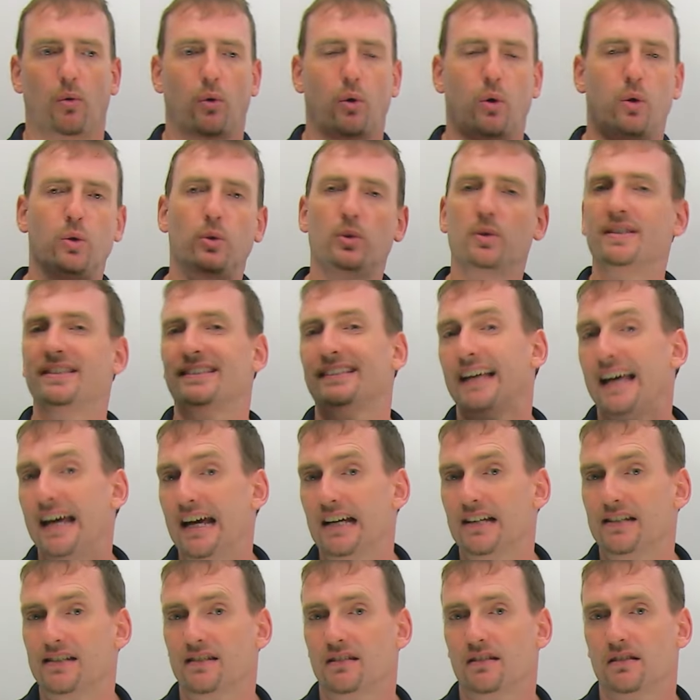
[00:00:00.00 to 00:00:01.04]
Who
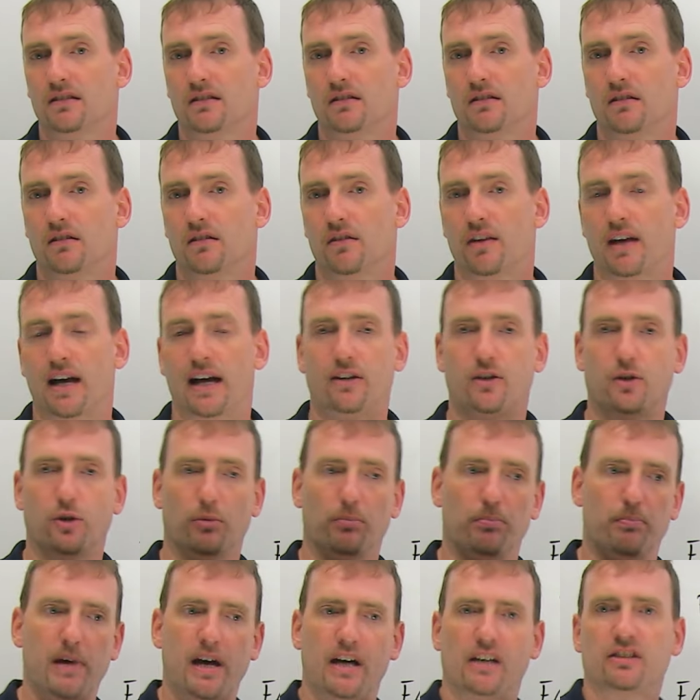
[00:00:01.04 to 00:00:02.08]
says that your
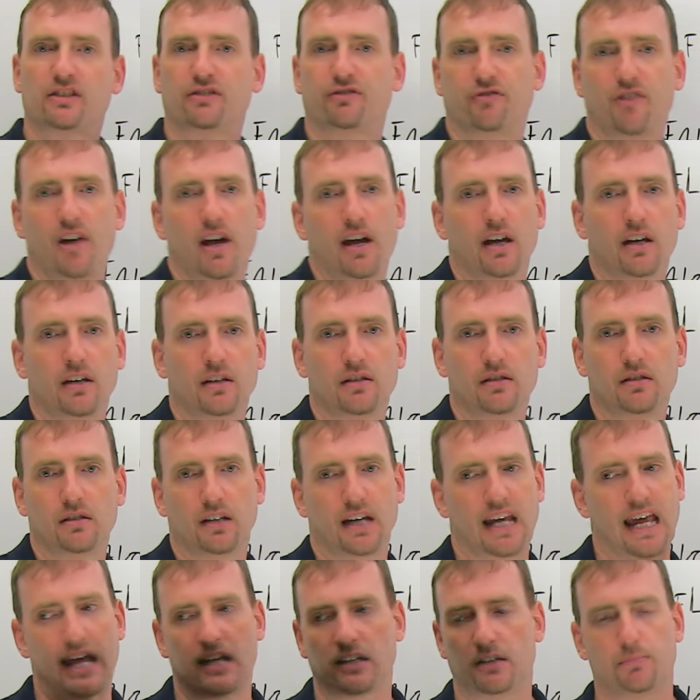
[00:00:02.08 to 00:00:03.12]
best friend
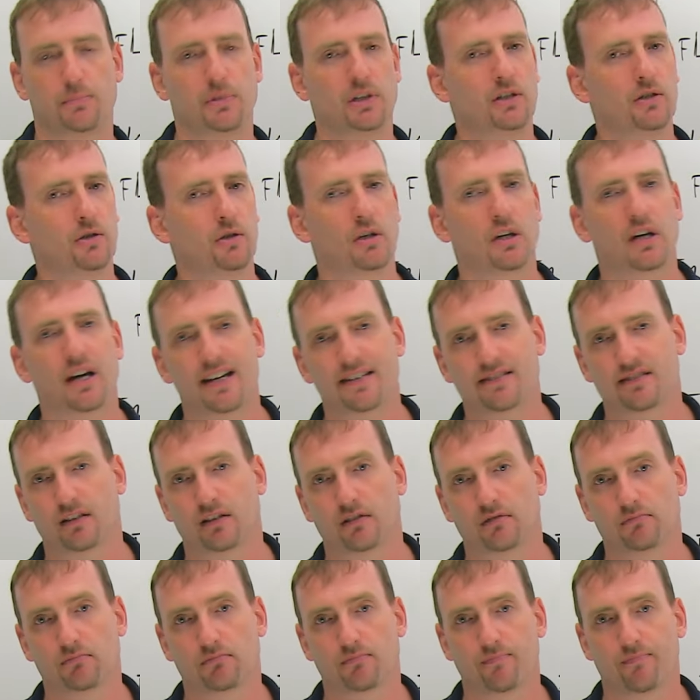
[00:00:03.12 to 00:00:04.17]
can't be your cousin,